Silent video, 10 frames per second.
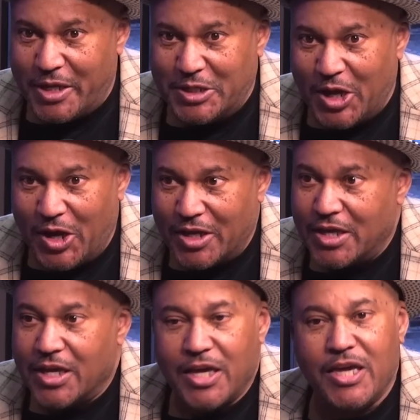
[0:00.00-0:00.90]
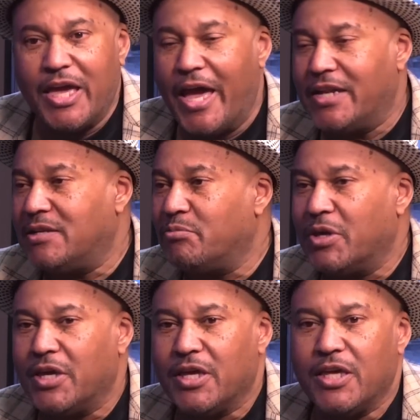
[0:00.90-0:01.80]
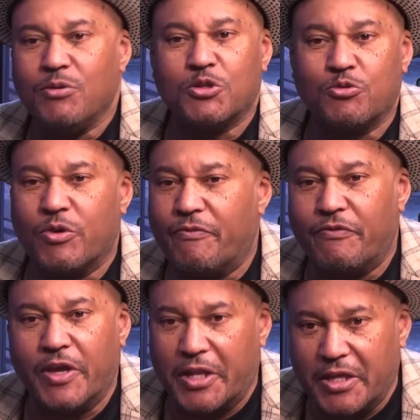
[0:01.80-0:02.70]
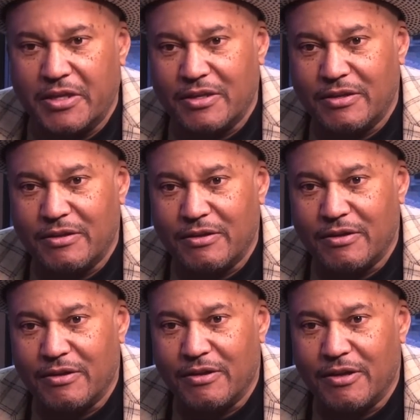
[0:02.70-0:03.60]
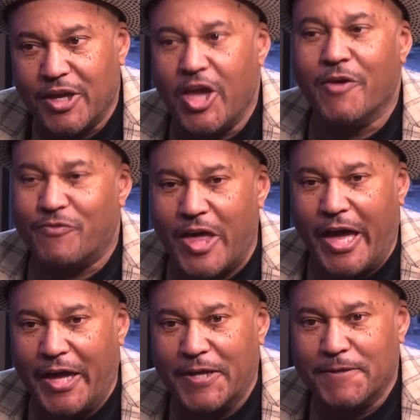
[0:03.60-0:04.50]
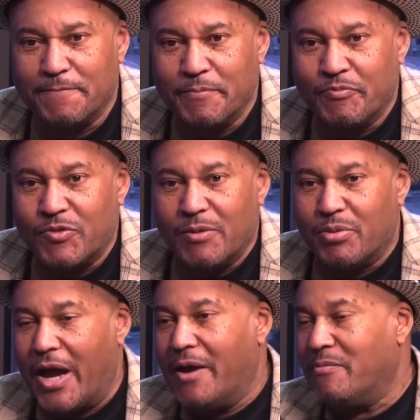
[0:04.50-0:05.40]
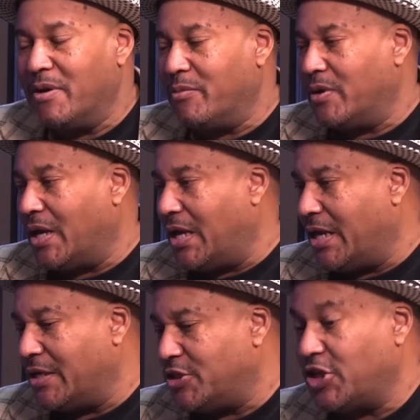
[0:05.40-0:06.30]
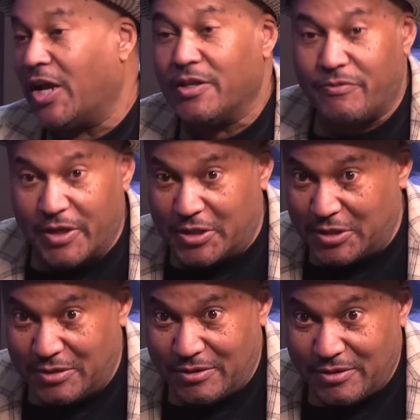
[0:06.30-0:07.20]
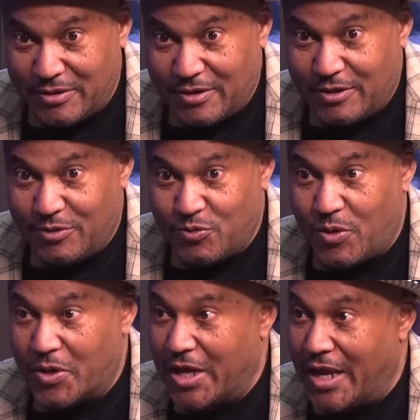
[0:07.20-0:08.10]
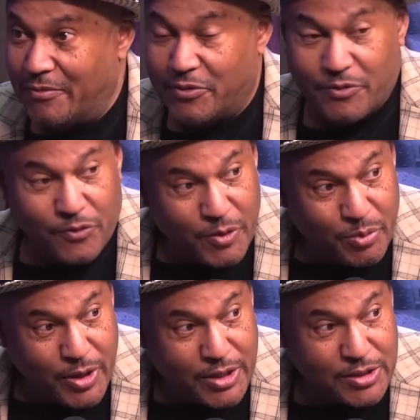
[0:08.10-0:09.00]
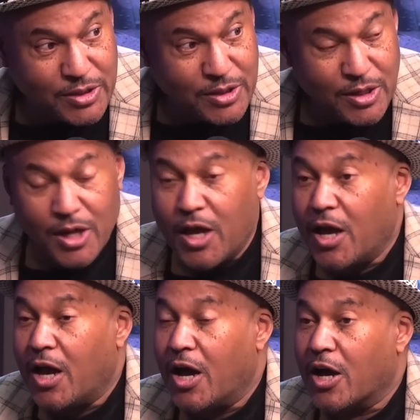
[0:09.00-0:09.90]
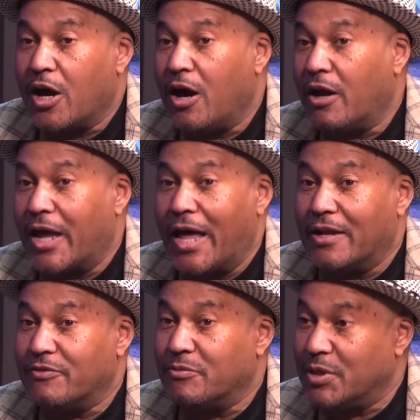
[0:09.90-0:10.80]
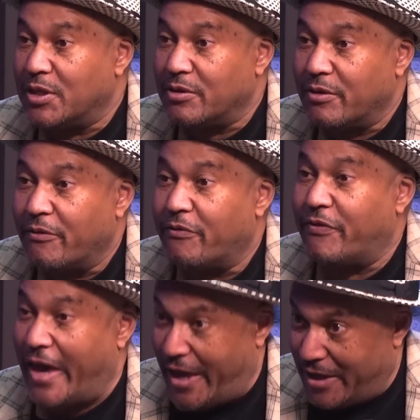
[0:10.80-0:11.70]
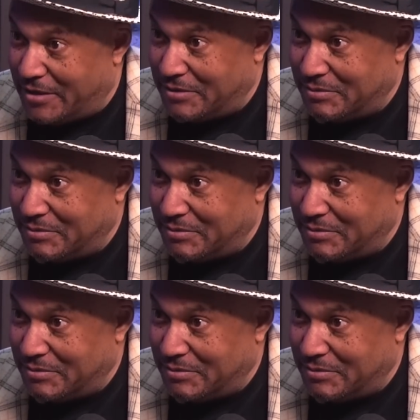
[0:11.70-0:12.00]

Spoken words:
way he talked. He had to be, he was 350, if that. But I remember Charlie Vincent, who wrote a column for the Free Press, called Oliver Miller fat.